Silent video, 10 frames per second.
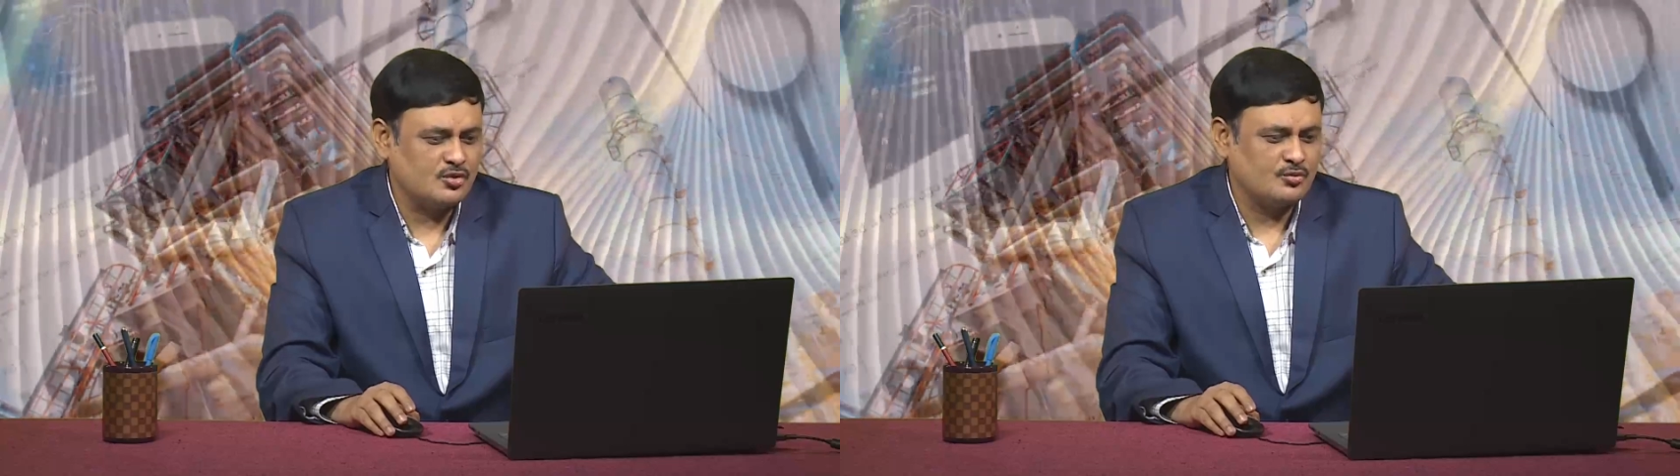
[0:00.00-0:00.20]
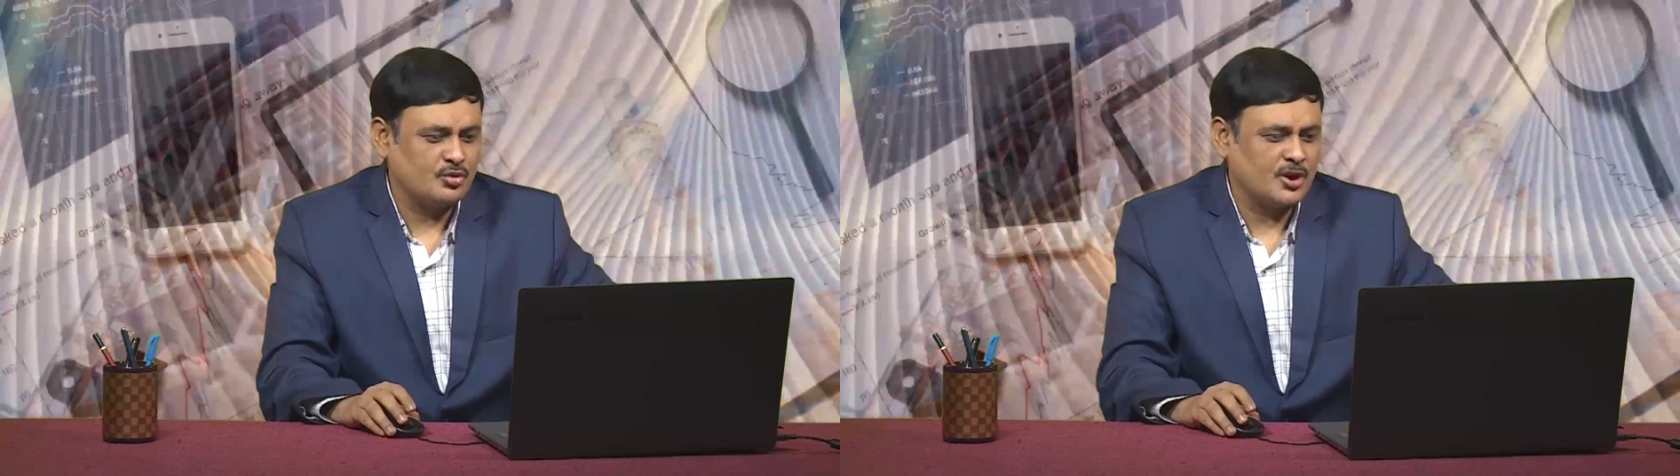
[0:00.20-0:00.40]

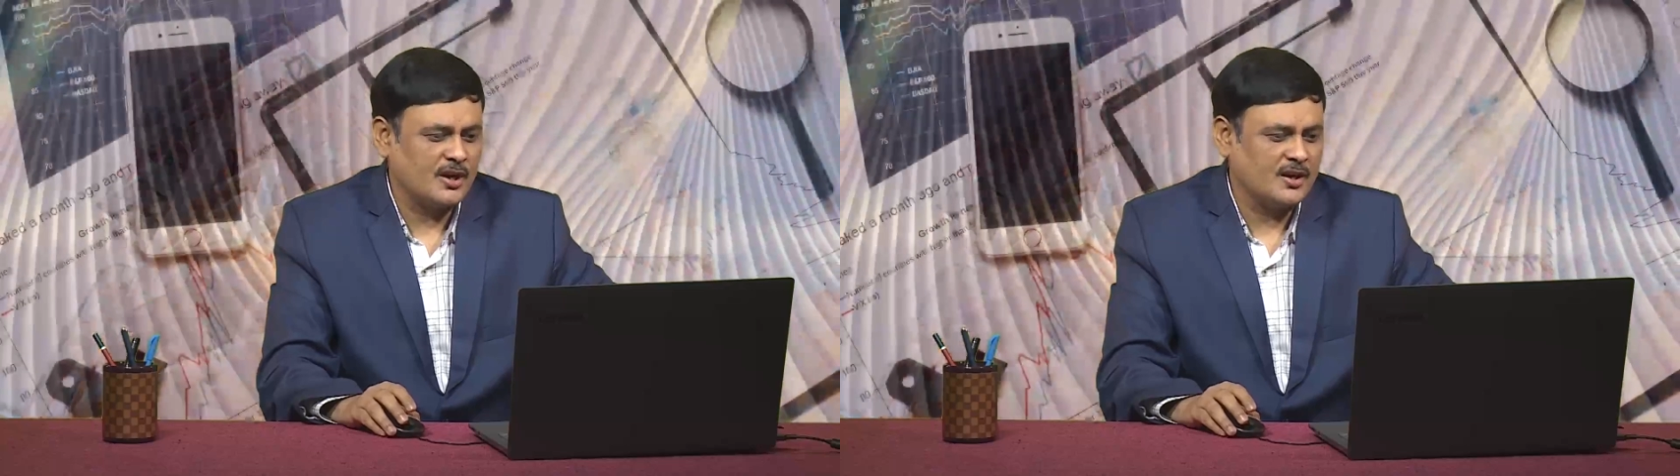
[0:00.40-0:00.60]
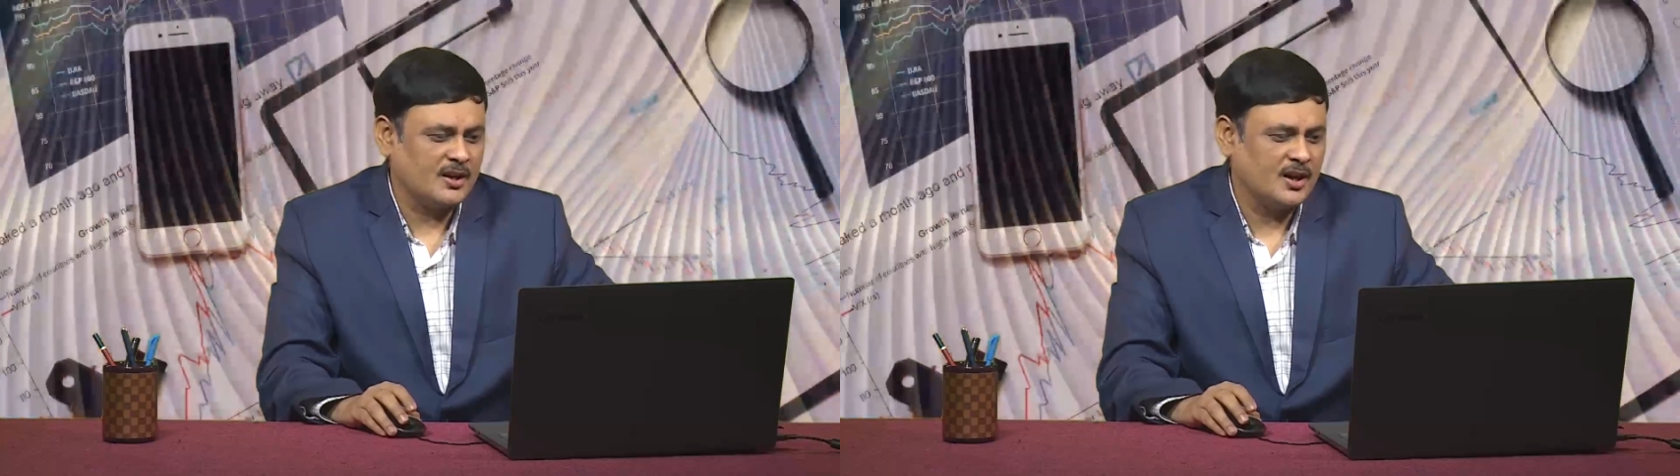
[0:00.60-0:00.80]

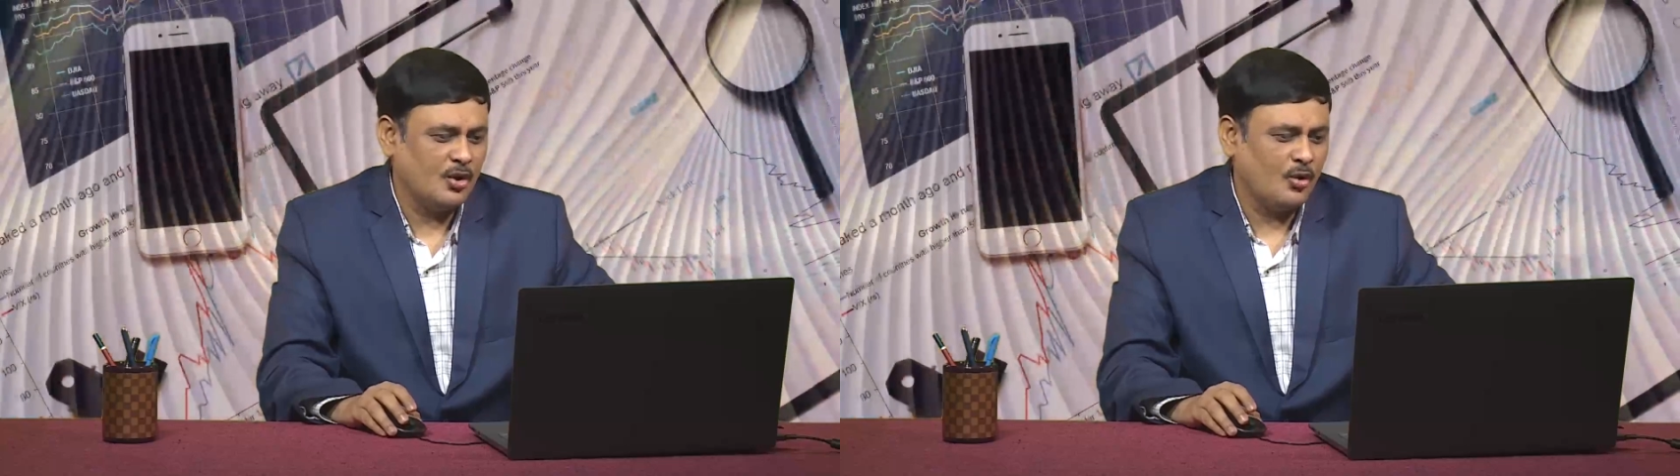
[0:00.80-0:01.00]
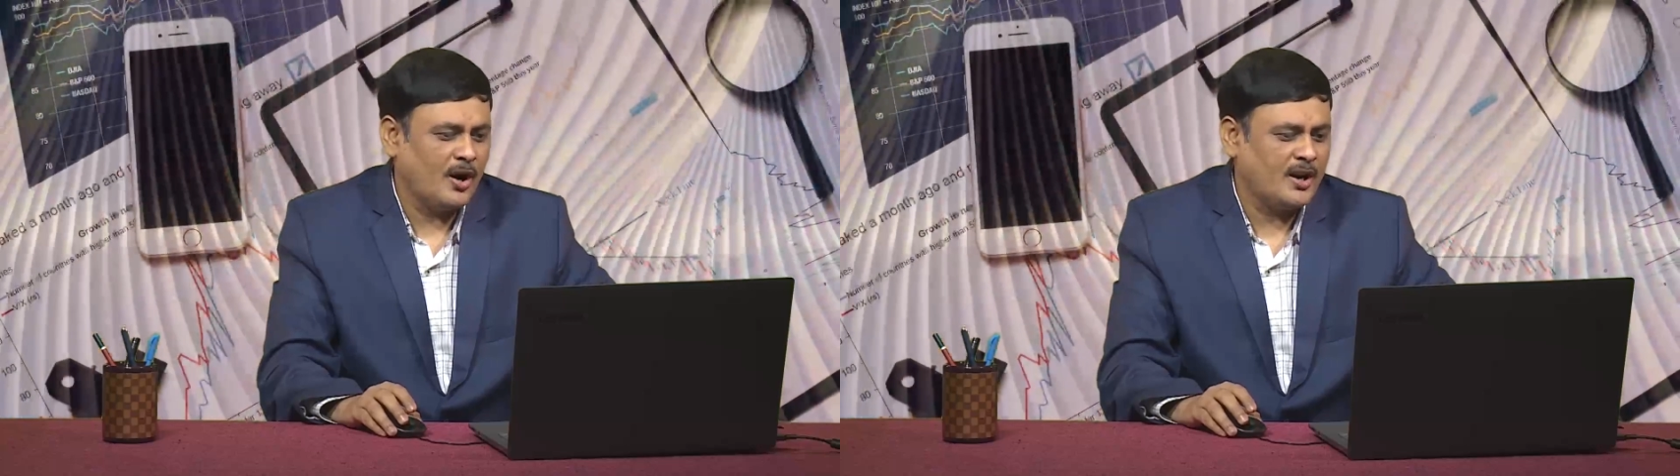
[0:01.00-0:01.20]
Bhutan,
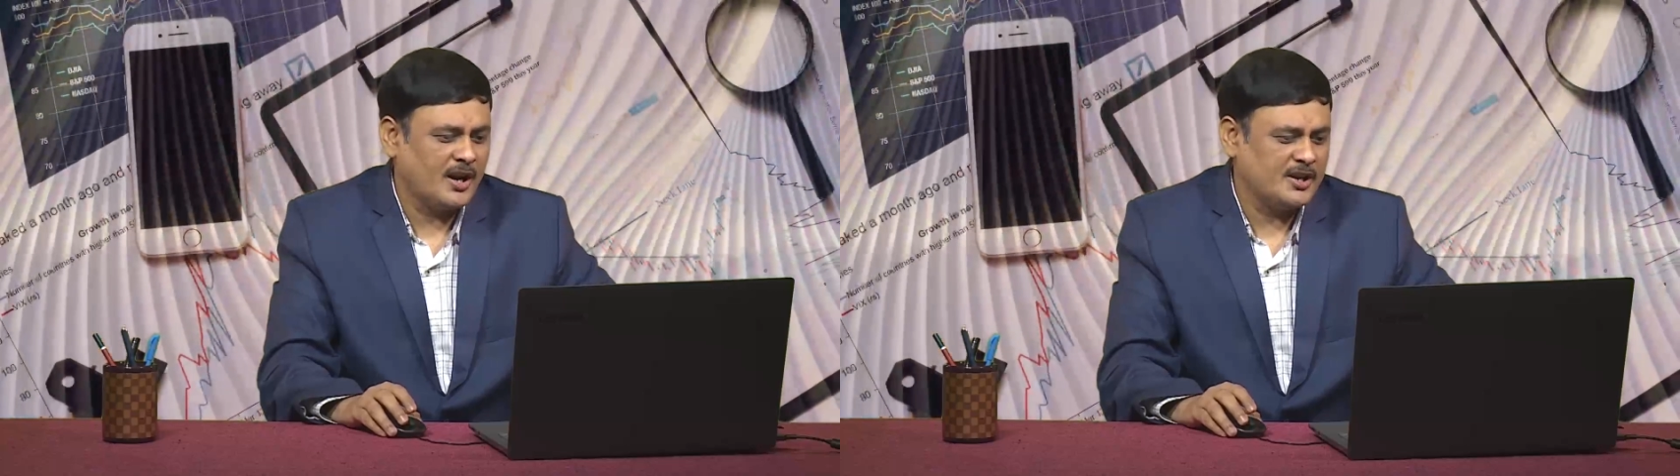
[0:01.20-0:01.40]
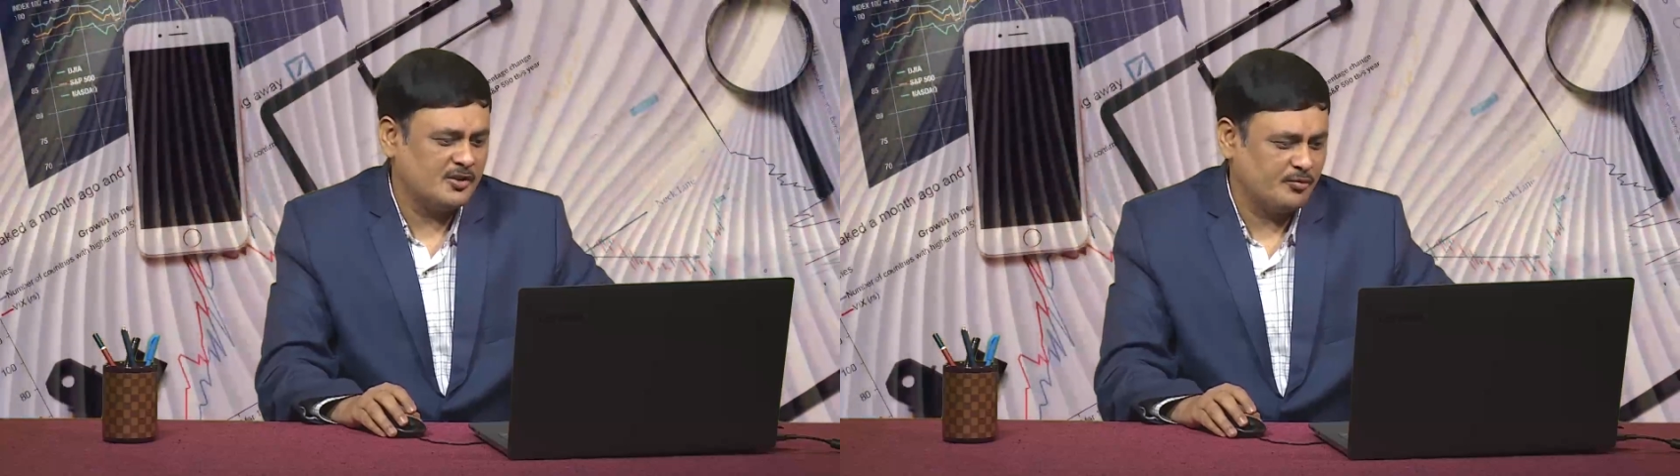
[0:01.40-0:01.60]

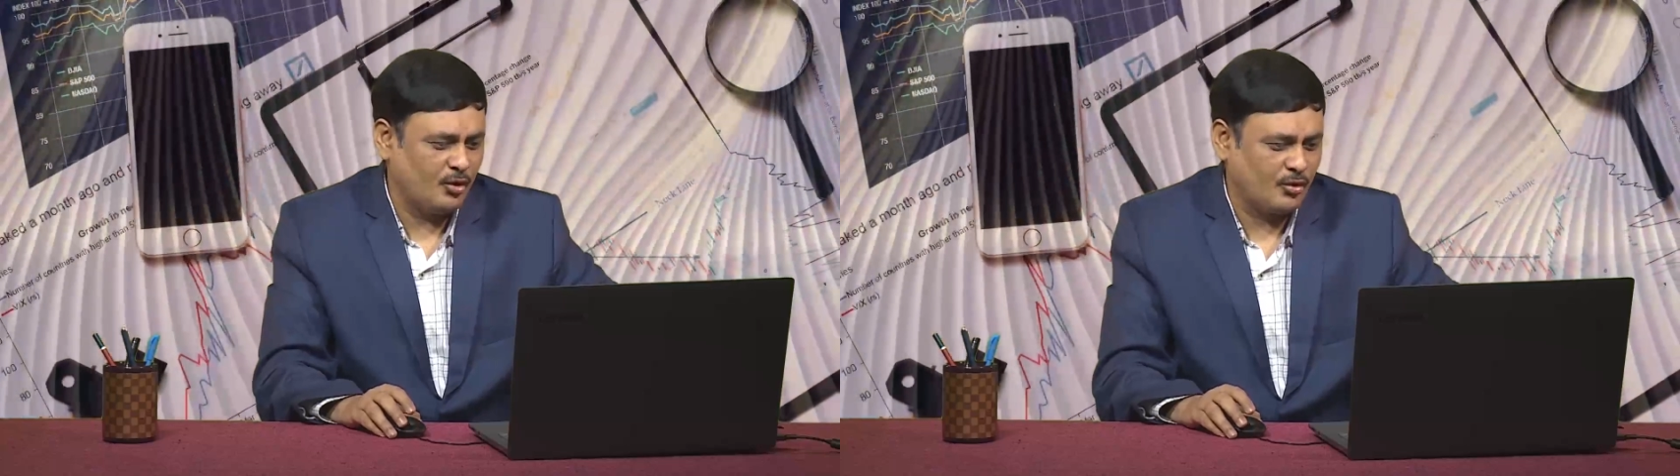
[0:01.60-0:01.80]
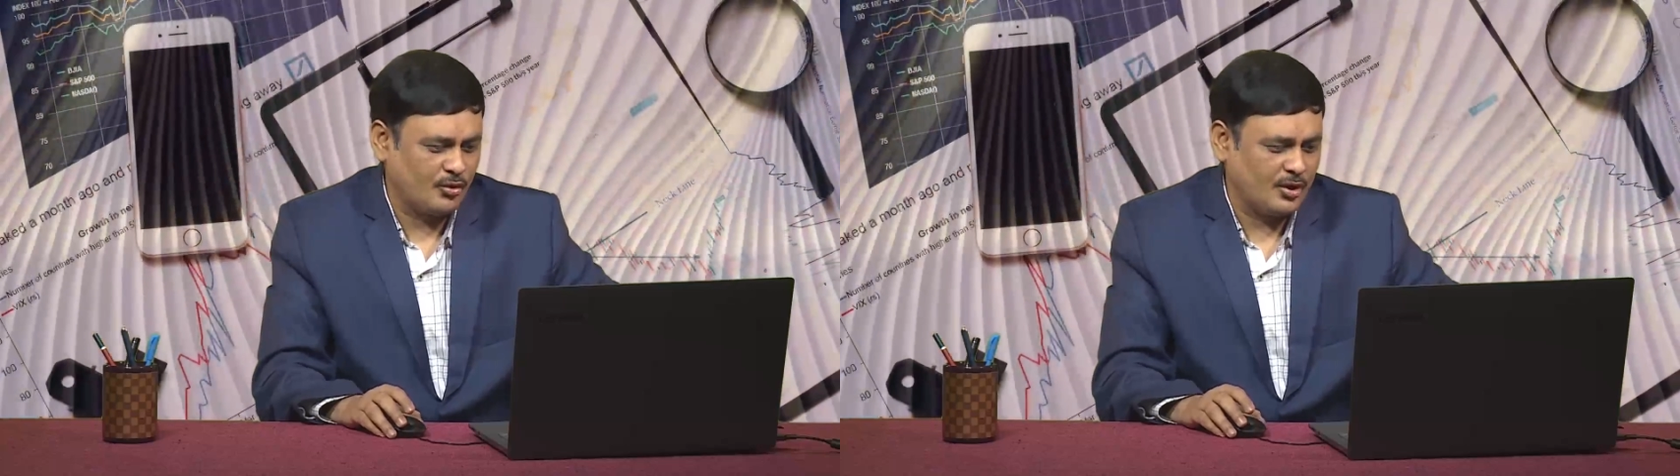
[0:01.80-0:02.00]
194.